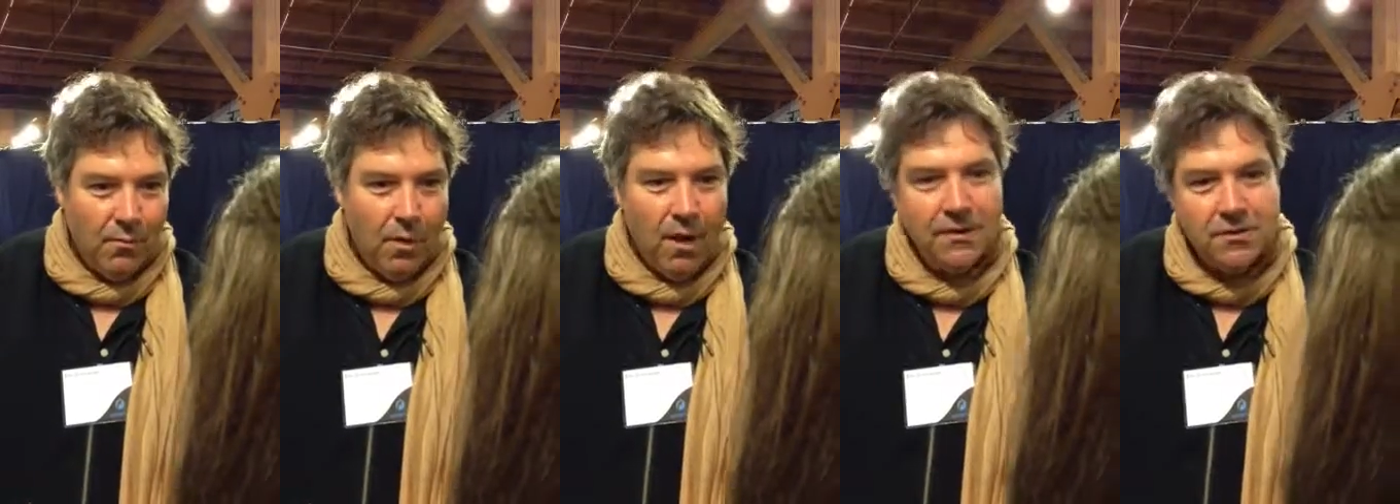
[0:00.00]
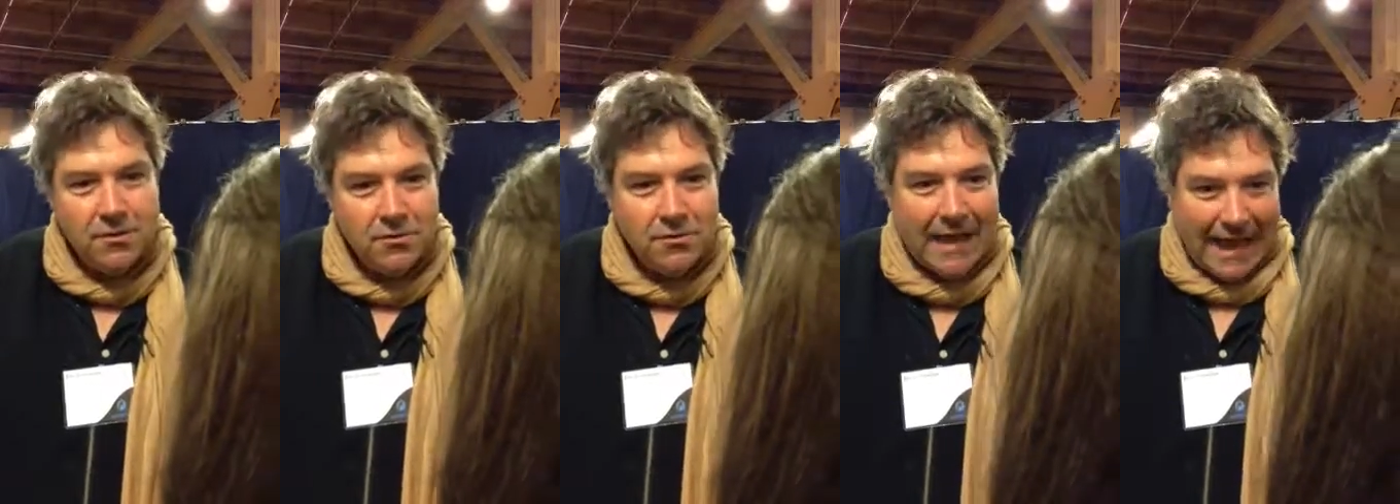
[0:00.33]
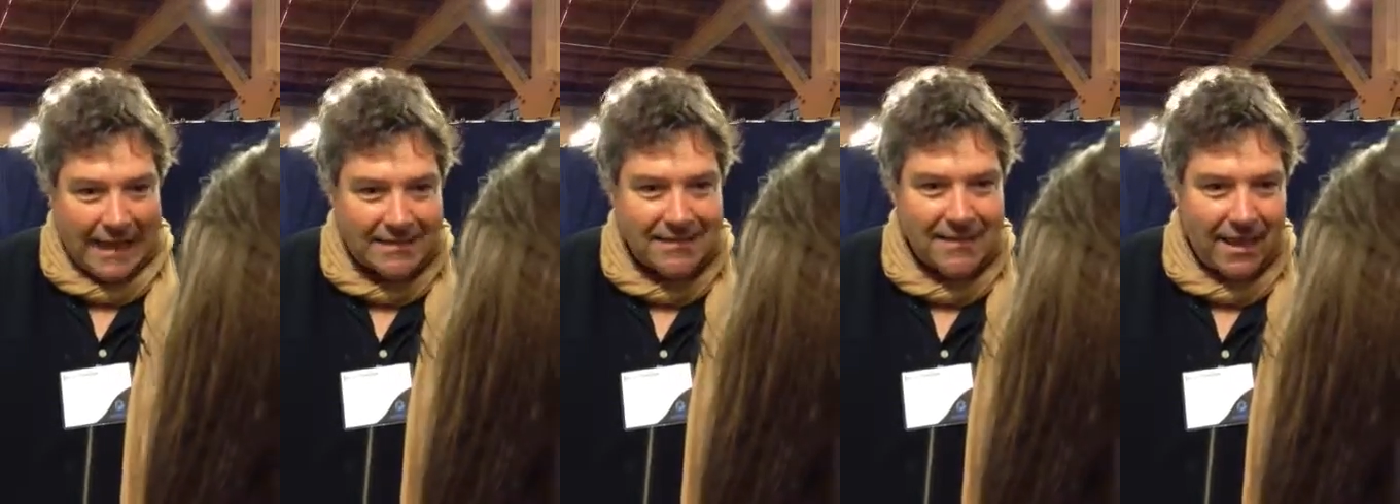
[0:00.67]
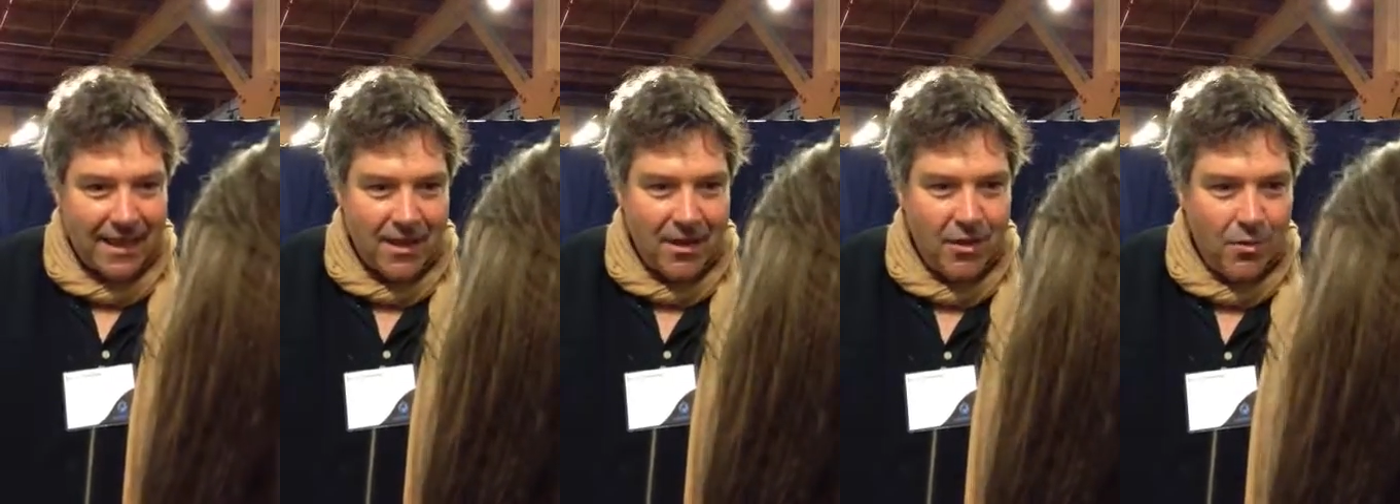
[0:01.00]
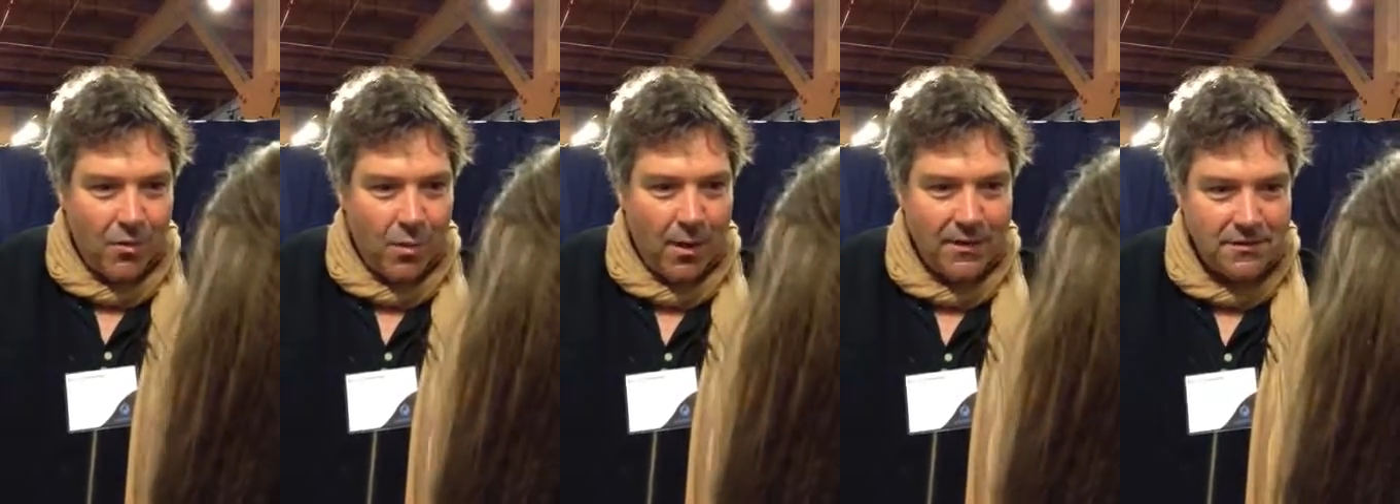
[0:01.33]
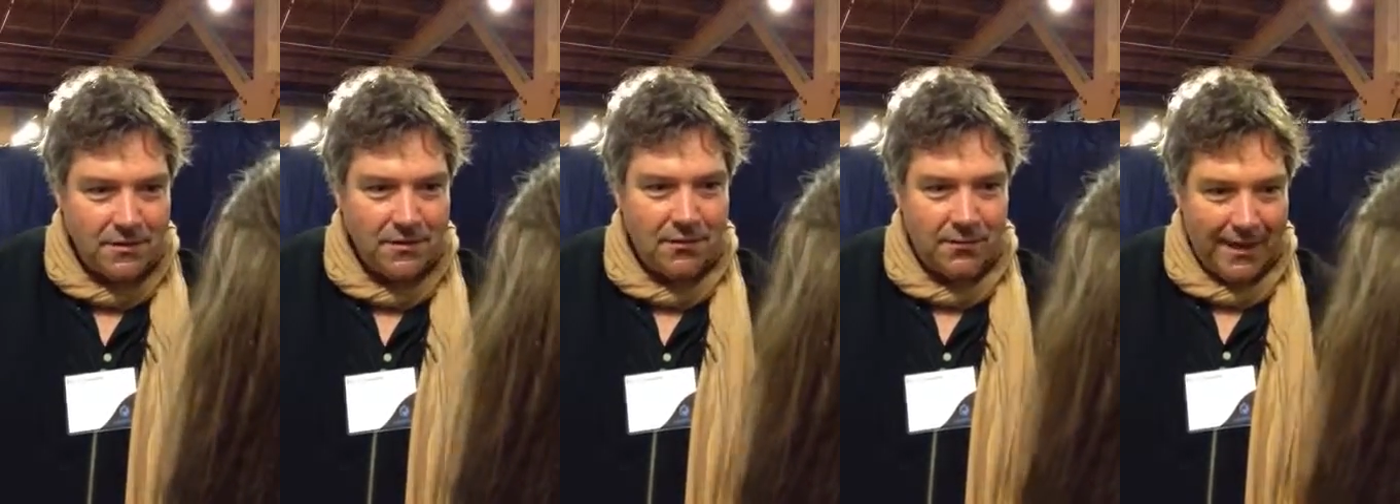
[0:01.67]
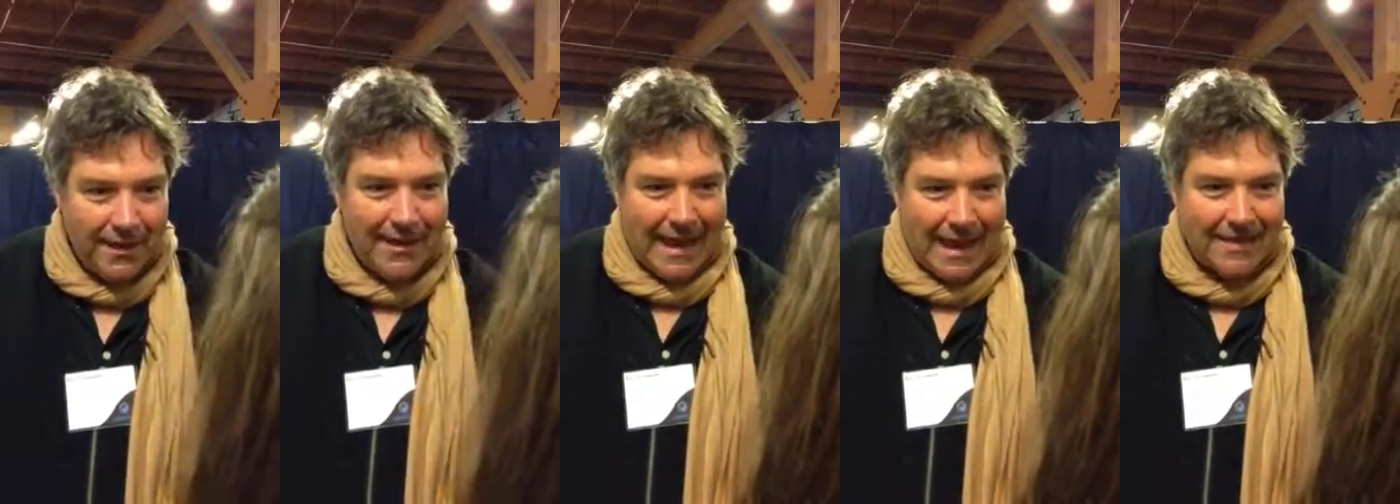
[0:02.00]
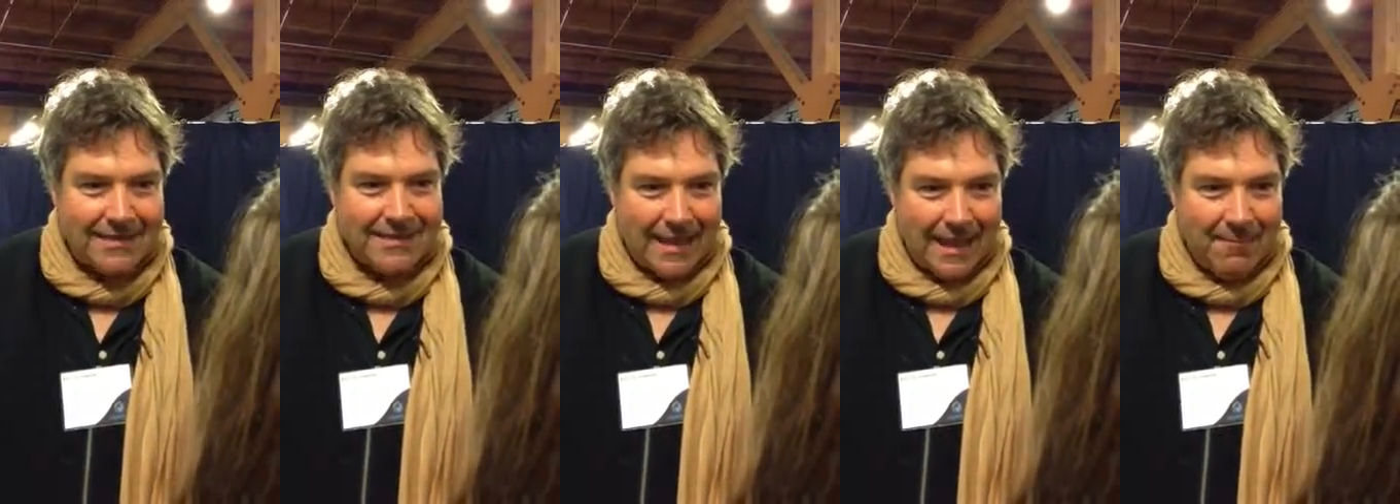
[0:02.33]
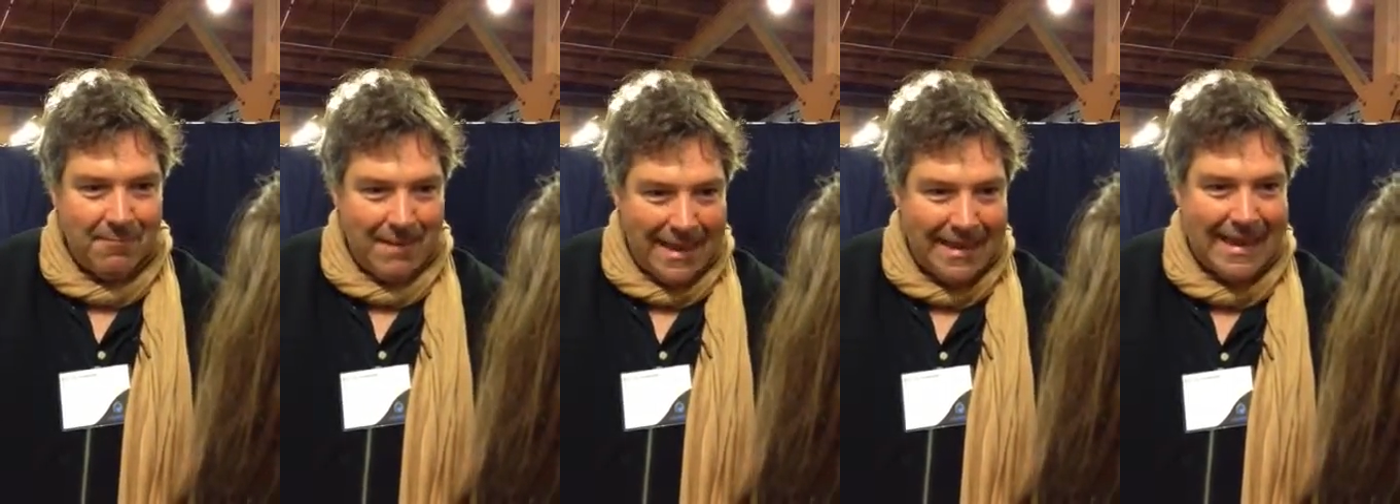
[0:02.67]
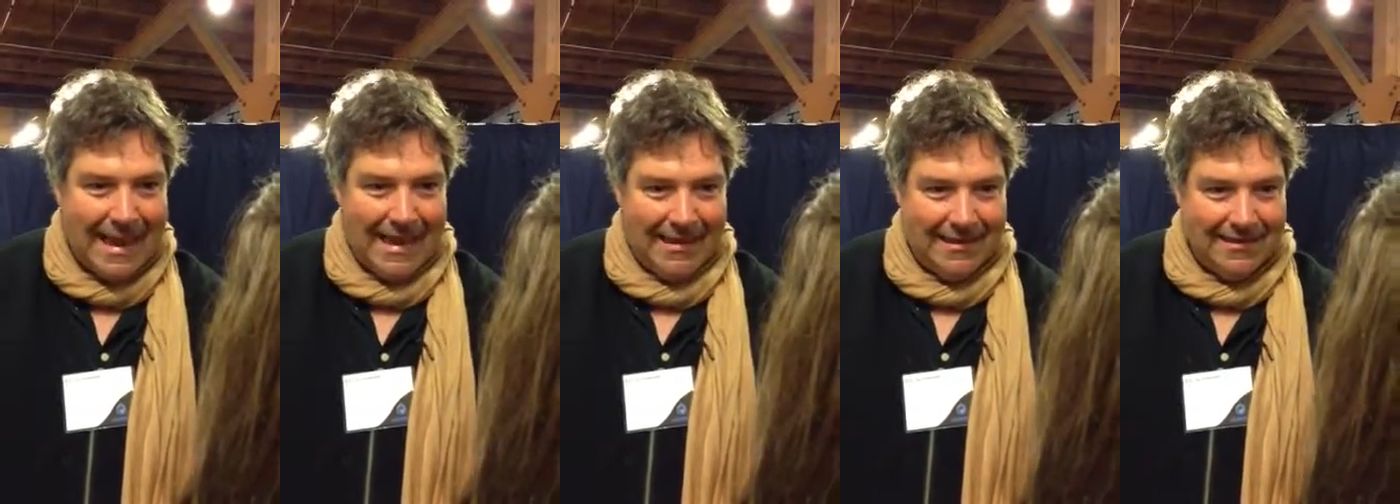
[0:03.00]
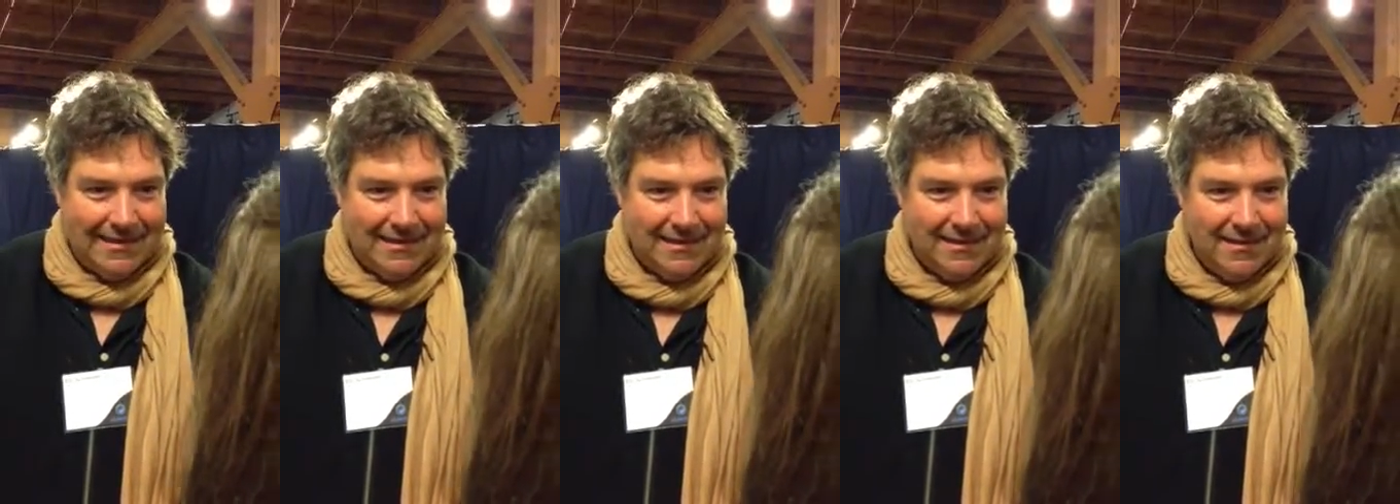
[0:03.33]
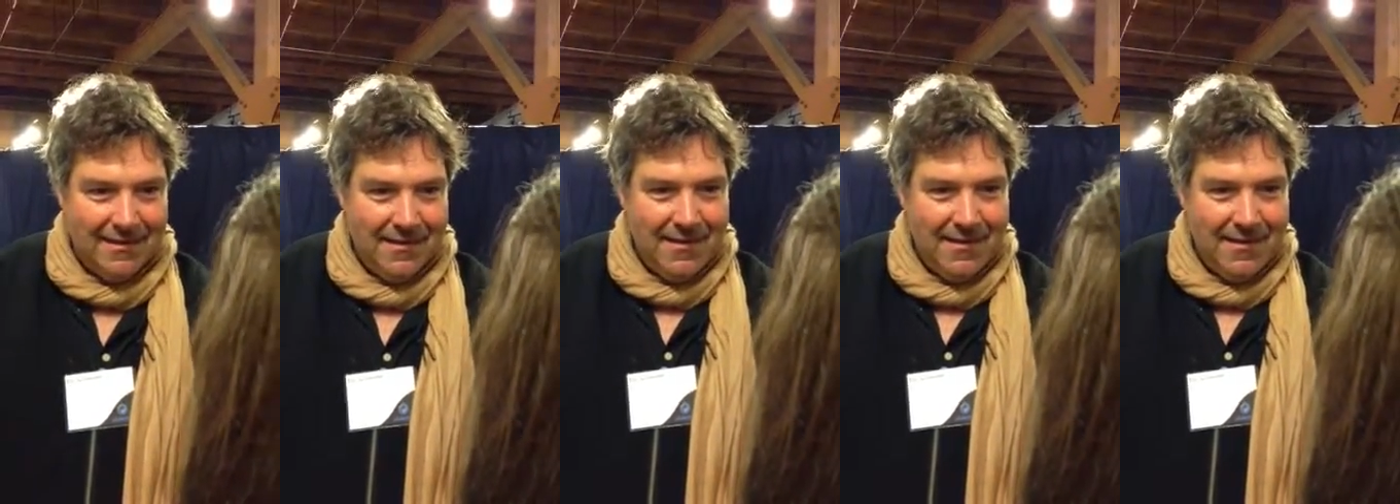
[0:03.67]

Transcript: one two dance like you, one two three dance like me dance,